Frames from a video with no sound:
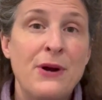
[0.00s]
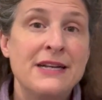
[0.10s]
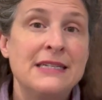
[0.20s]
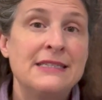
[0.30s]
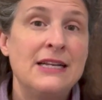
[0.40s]

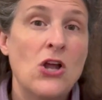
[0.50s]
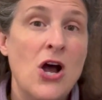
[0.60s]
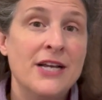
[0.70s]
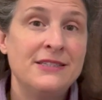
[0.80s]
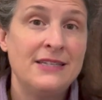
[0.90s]
pregnancy
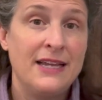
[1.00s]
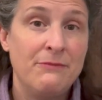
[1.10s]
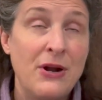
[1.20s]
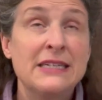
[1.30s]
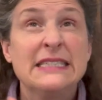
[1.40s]

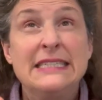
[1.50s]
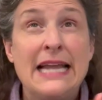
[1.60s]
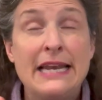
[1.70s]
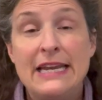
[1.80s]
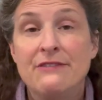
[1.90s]

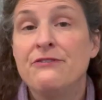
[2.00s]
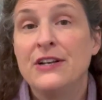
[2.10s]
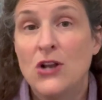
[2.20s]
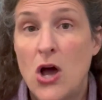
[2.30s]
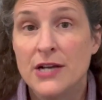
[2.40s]
and
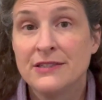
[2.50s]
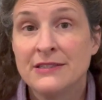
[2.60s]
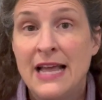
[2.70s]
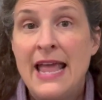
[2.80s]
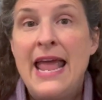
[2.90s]
infant loss.